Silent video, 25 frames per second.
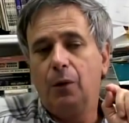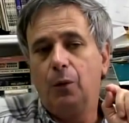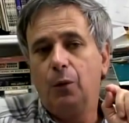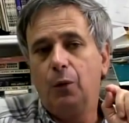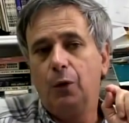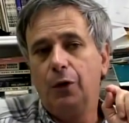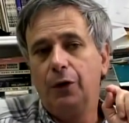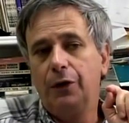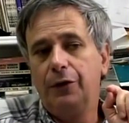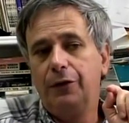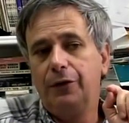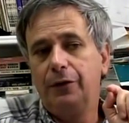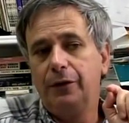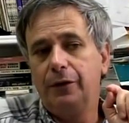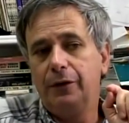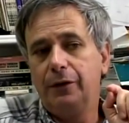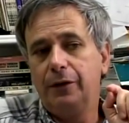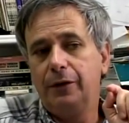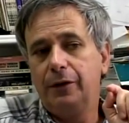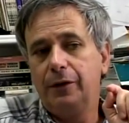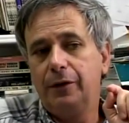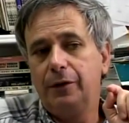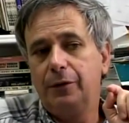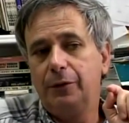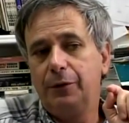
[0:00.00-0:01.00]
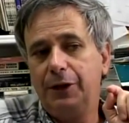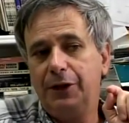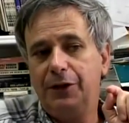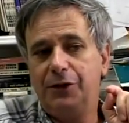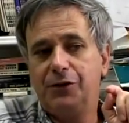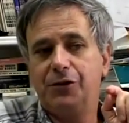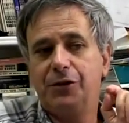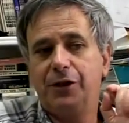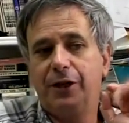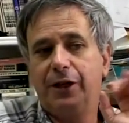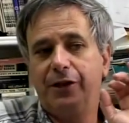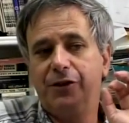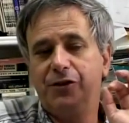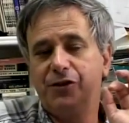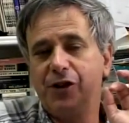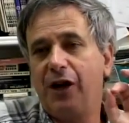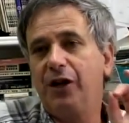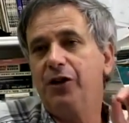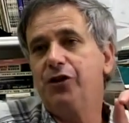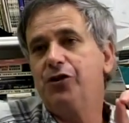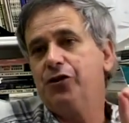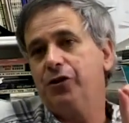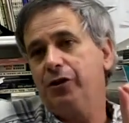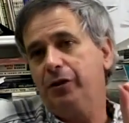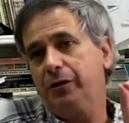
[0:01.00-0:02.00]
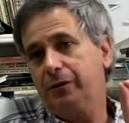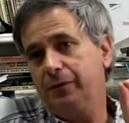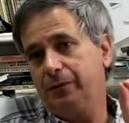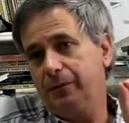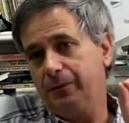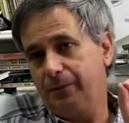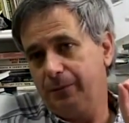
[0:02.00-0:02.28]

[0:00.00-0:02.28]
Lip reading: would reach a juncture